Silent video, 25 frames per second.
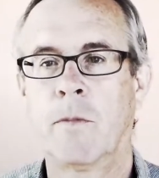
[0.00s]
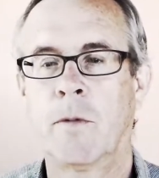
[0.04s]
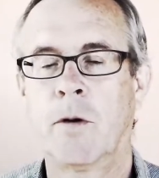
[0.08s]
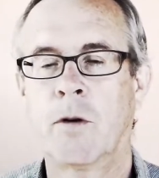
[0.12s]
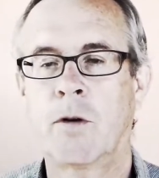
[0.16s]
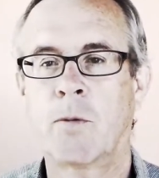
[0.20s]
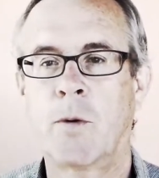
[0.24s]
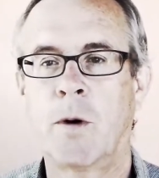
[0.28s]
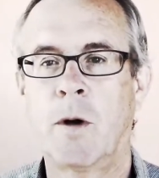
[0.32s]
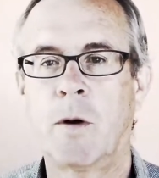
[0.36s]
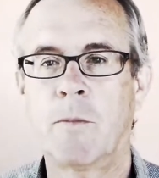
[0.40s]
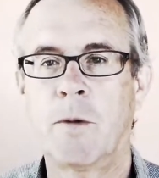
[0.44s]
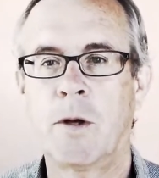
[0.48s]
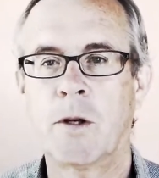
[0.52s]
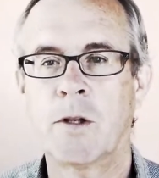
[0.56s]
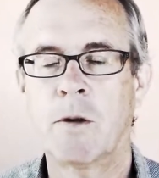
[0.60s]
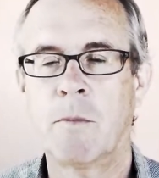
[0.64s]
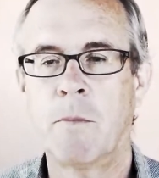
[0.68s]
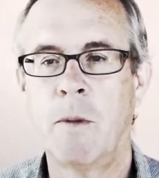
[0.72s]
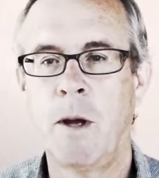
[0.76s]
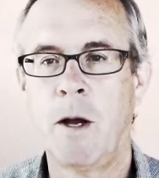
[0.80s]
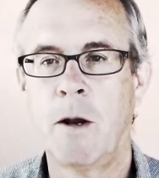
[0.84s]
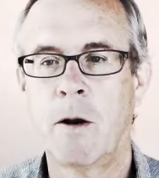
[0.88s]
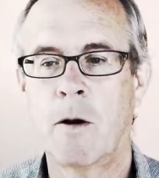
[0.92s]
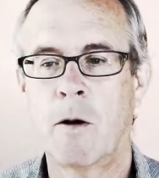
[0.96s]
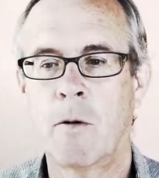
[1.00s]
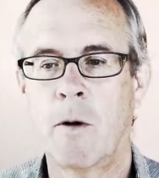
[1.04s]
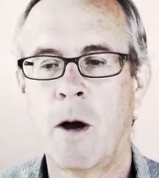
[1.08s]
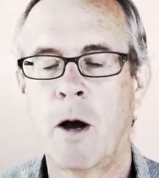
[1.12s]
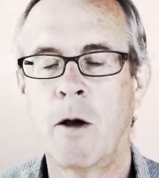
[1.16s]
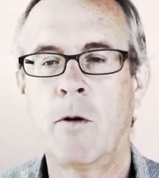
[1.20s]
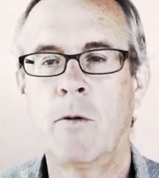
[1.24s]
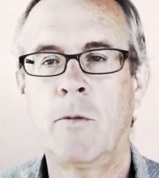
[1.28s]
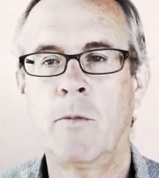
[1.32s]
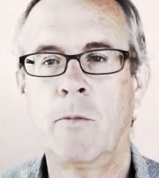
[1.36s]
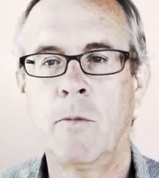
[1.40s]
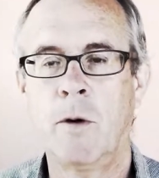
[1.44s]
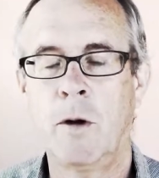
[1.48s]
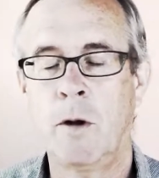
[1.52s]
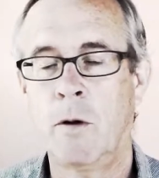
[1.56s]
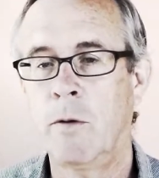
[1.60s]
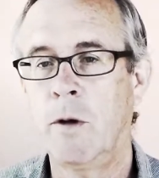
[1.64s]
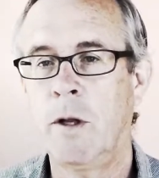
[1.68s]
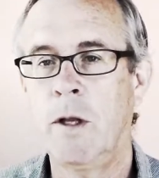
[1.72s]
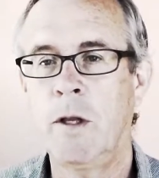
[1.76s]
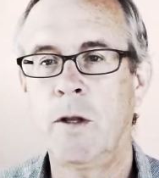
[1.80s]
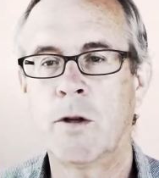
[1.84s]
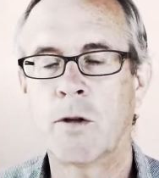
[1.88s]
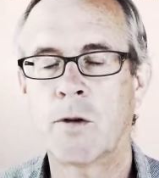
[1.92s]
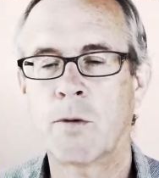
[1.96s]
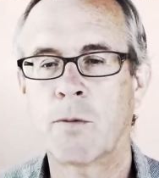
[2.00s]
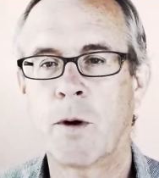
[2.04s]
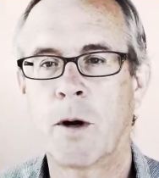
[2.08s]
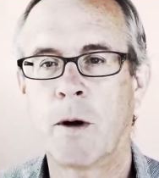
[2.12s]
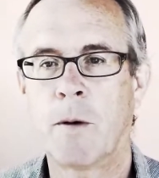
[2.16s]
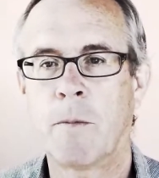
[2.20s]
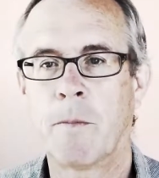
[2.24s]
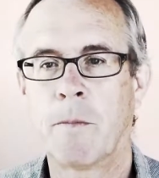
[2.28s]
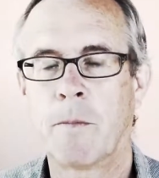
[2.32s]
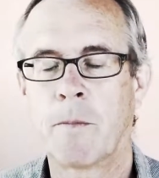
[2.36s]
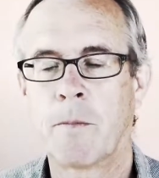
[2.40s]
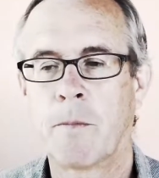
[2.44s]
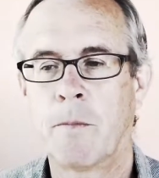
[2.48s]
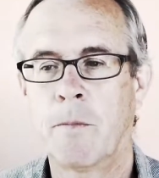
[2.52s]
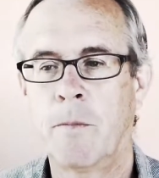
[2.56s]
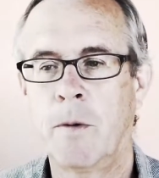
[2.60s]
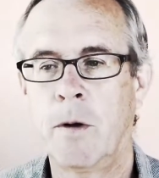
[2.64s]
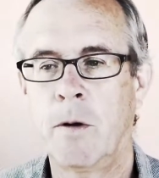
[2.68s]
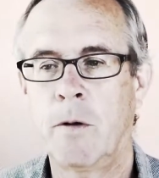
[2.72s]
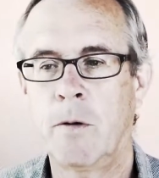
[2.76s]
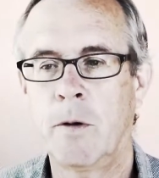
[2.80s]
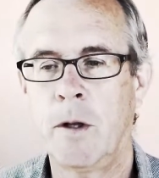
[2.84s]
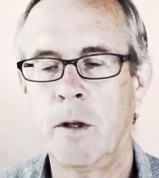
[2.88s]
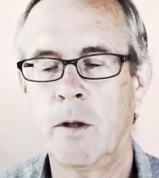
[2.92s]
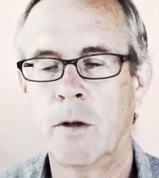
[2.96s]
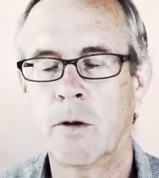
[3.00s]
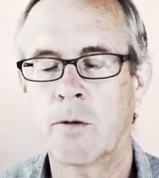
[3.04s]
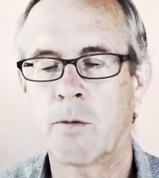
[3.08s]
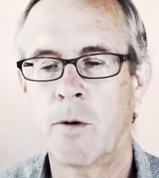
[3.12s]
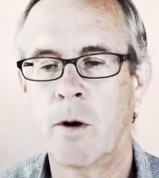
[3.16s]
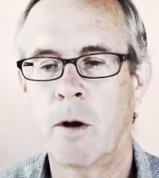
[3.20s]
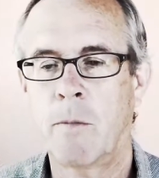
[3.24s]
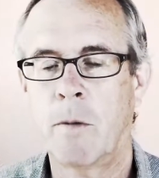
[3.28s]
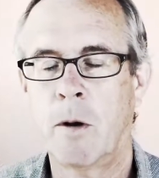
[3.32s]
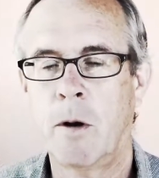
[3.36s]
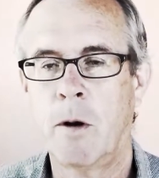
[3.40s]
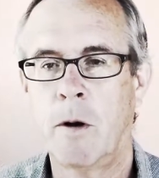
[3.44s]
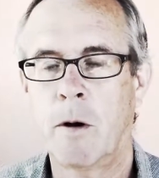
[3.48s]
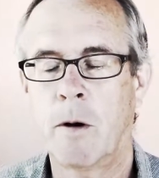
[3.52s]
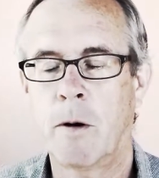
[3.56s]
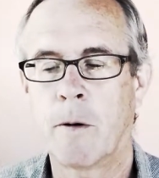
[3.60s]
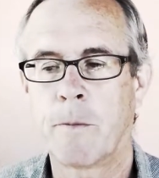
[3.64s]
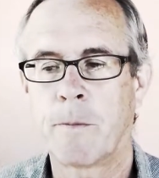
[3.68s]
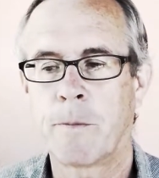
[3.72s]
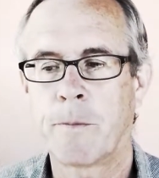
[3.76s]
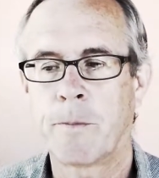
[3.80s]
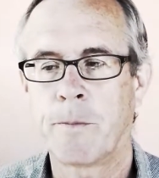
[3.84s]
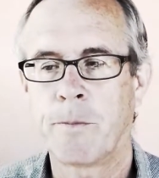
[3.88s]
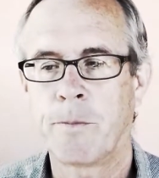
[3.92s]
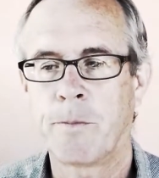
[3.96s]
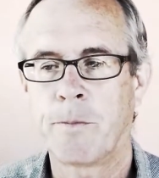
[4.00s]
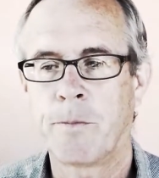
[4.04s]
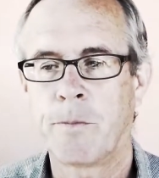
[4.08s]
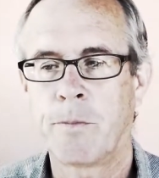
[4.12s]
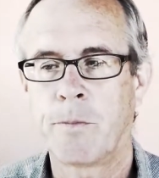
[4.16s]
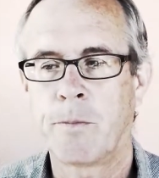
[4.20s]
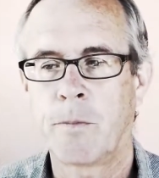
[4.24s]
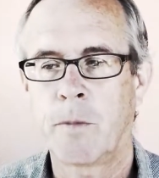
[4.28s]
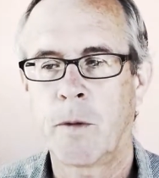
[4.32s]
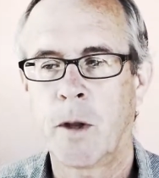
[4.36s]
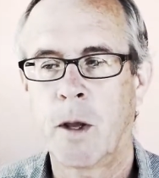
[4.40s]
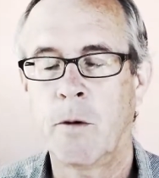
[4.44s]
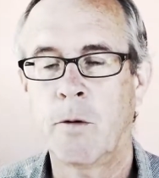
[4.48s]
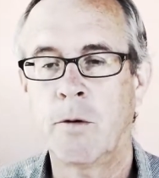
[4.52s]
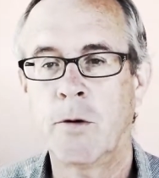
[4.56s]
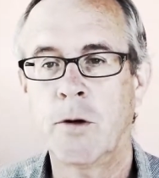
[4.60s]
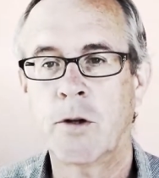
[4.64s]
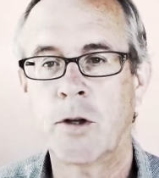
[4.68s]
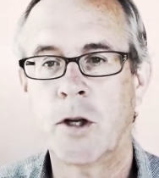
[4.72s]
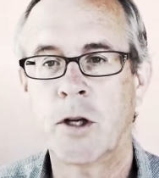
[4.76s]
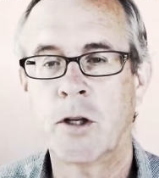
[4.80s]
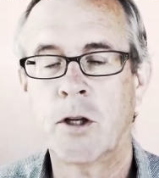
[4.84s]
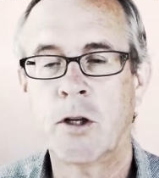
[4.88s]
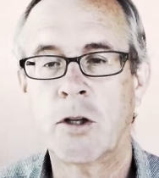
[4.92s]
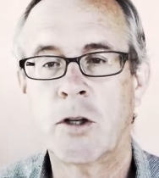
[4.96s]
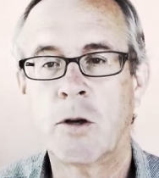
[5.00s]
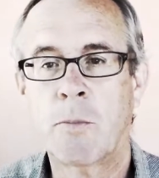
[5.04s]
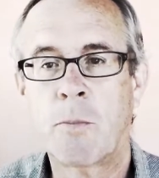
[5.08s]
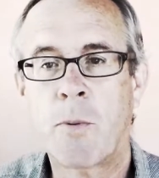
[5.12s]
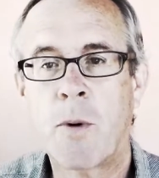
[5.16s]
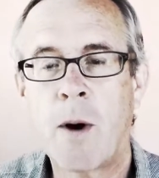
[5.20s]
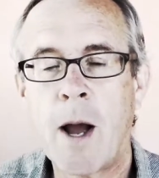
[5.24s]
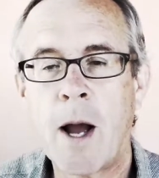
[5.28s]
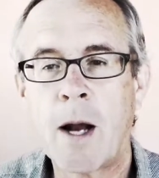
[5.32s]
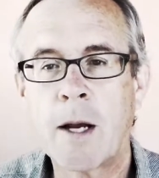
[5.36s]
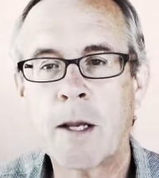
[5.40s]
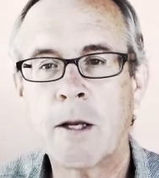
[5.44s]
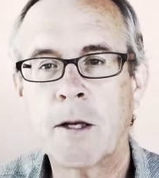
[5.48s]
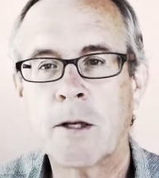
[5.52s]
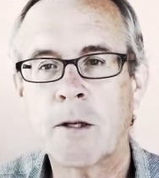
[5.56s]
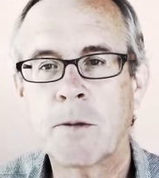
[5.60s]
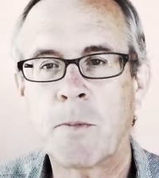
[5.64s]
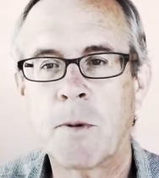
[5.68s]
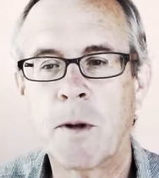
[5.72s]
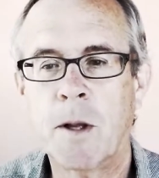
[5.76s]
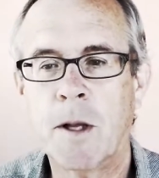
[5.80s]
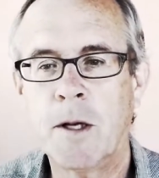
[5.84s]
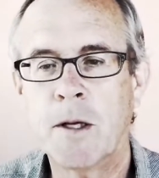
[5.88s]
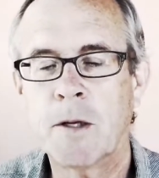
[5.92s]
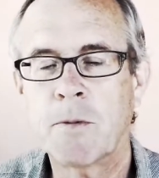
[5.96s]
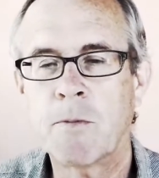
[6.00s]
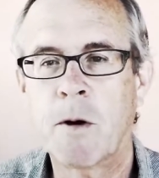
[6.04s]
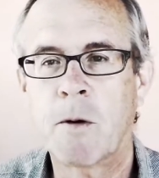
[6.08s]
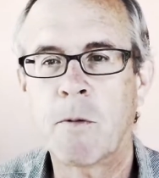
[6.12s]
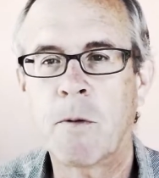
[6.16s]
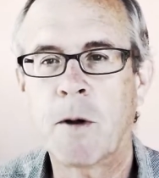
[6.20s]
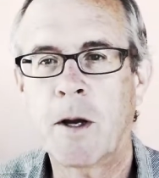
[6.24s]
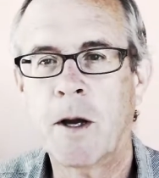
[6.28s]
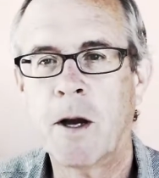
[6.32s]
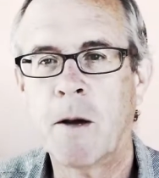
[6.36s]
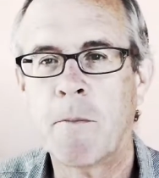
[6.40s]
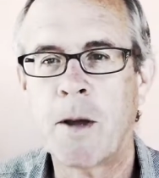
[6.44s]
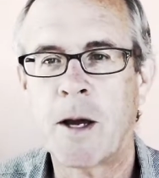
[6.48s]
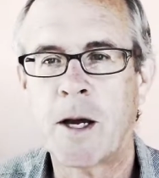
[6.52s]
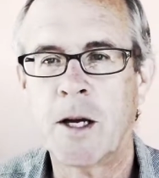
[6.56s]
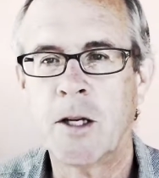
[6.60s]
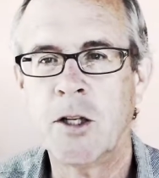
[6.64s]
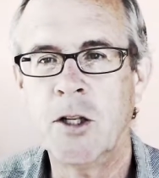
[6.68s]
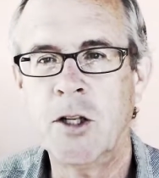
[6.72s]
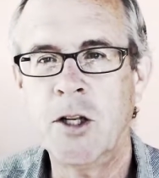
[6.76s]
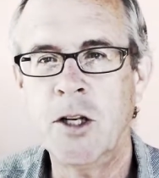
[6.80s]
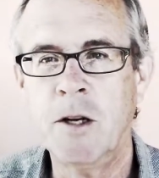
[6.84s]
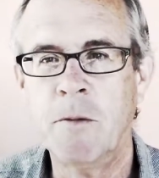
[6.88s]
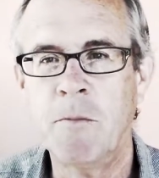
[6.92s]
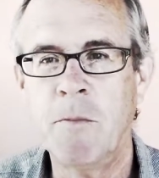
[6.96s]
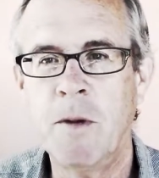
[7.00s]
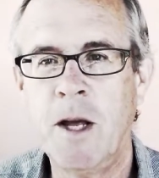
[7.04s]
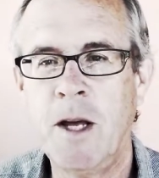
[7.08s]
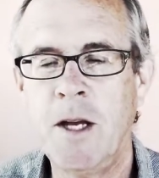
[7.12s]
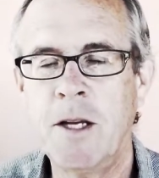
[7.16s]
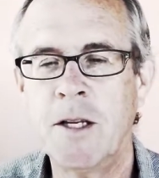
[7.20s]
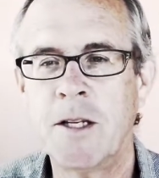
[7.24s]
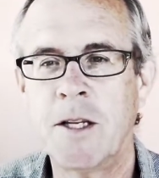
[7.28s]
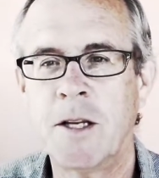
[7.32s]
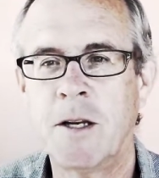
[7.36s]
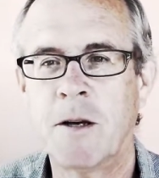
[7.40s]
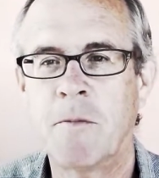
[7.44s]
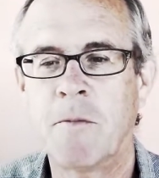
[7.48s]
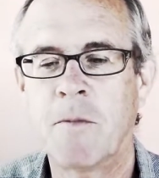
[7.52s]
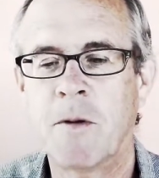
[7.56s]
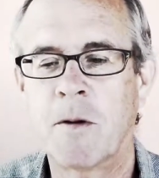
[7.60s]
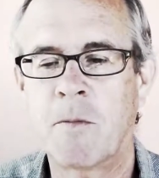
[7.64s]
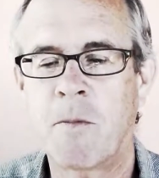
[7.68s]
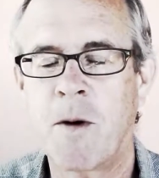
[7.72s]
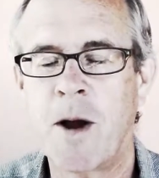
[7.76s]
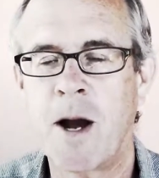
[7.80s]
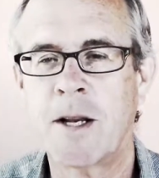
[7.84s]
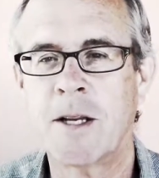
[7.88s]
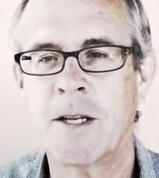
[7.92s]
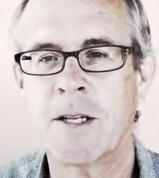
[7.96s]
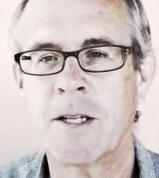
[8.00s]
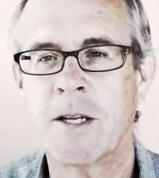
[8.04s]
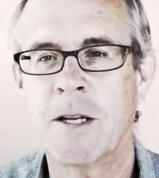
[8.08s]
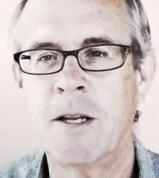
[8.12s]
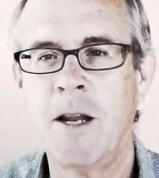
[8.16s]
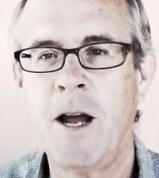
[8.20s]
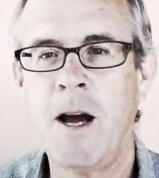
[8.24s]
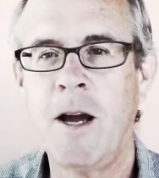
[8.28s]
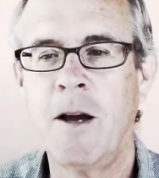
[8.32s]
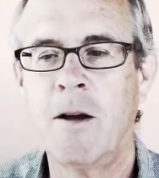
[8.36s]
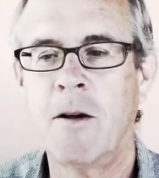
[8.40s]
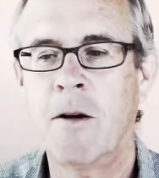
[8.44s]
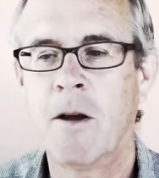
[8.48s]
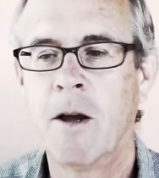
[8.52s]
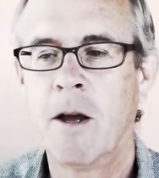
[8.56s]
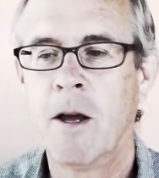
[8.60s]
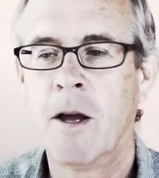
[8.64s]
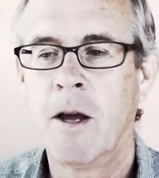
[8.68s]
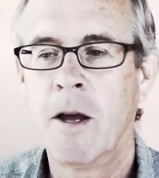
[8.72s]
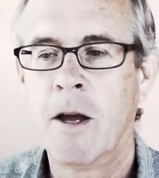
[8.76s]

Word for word: this realm doesn't matter. We don't need this realm. We don't need this realm at all. It's just a practice place where we come like a gymnasium, practice denial.